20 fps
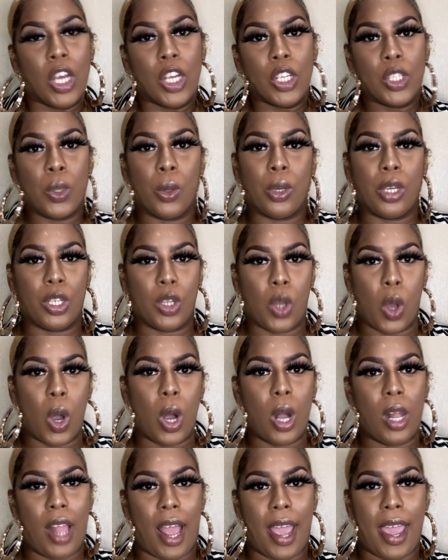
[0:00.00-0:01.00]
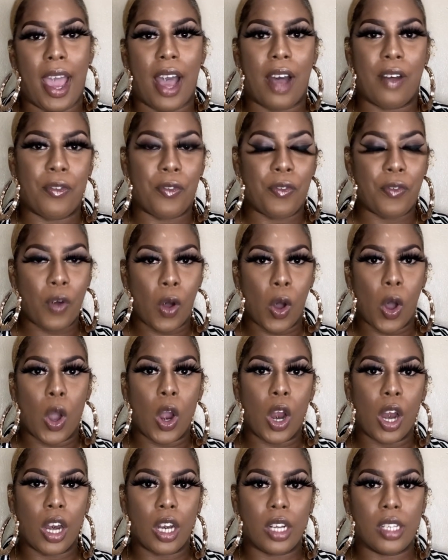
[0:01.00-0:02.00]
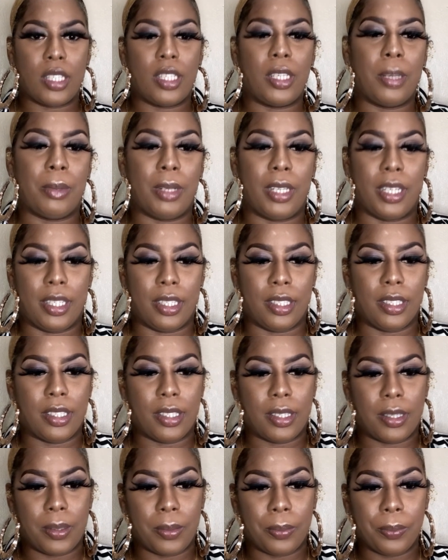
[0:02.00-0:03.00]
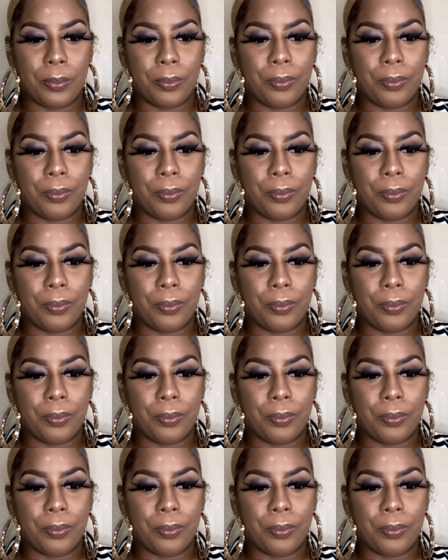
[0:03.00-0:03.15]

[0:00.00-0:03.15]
So in all, I have four siblings